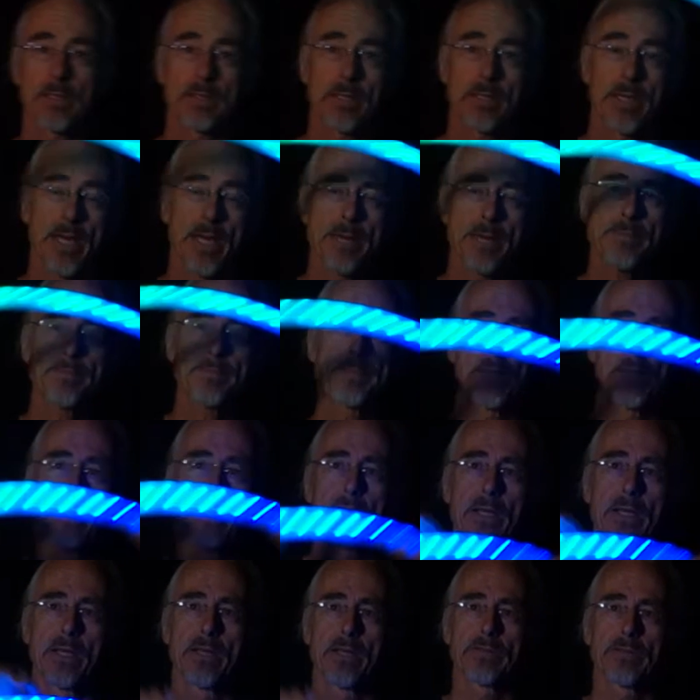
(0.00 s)
Okay,
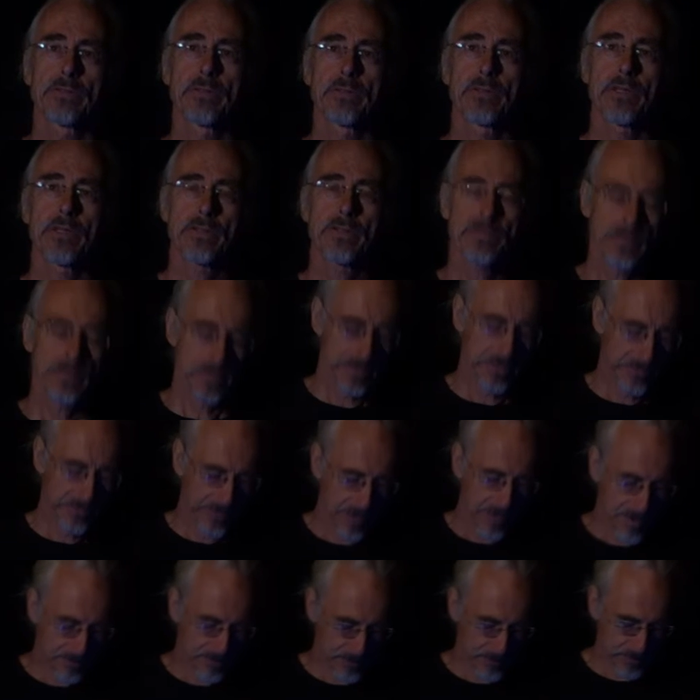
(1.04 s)
so there's an
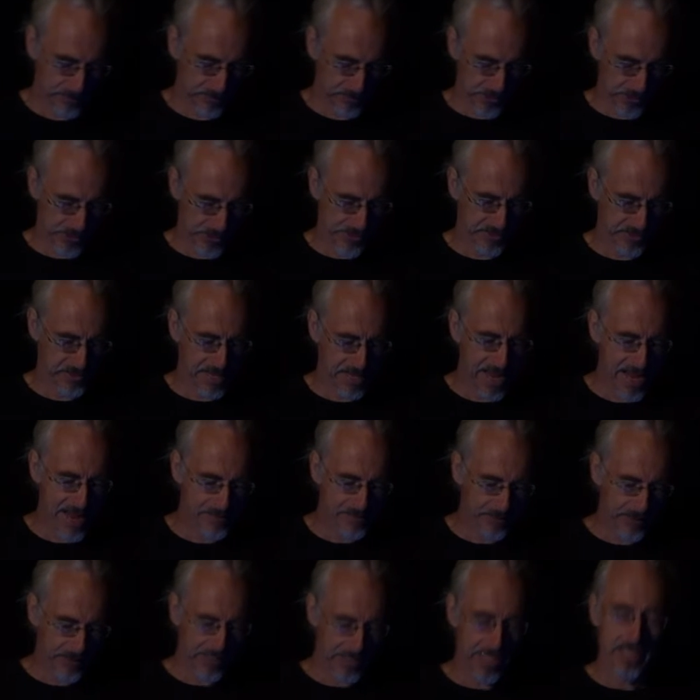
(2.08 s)
example of just
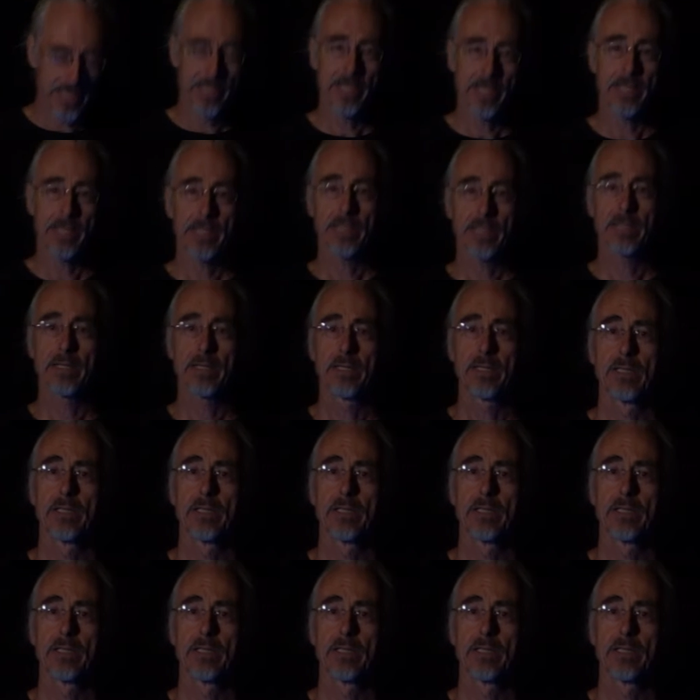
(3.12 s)
navigating